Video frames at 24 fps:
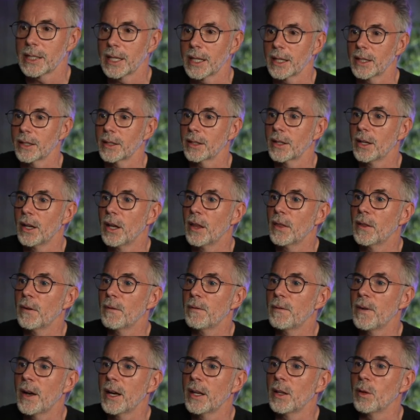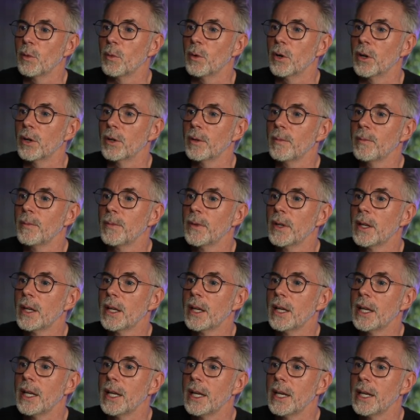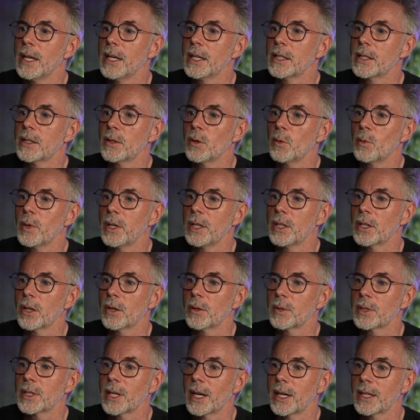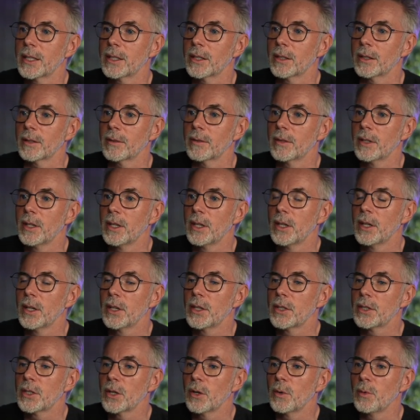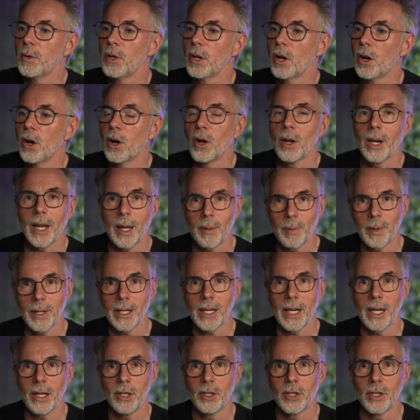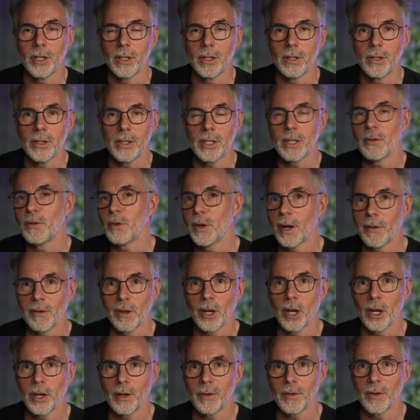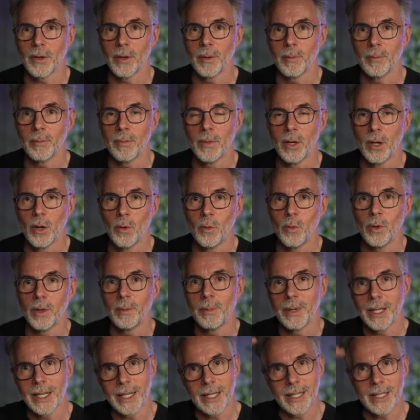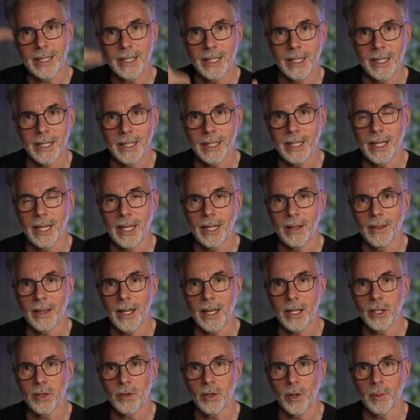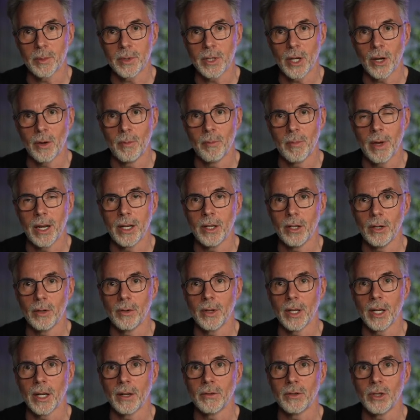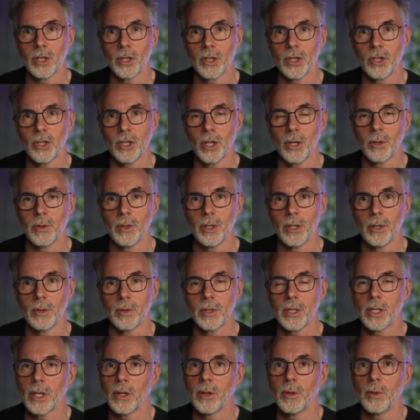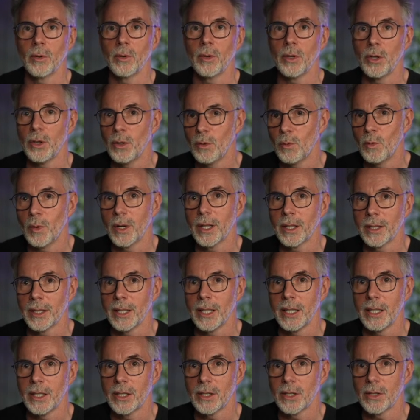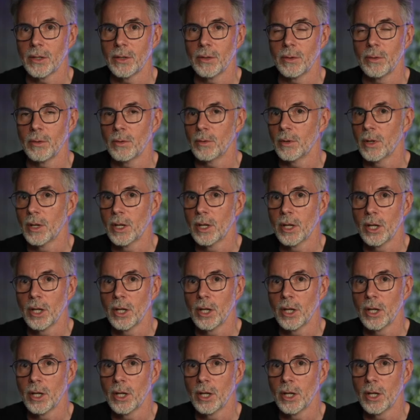second. The final one is the window title. So not all applications, if you have a lot of them, will be listed in that drop-down menu that I've just shown you. So you will need to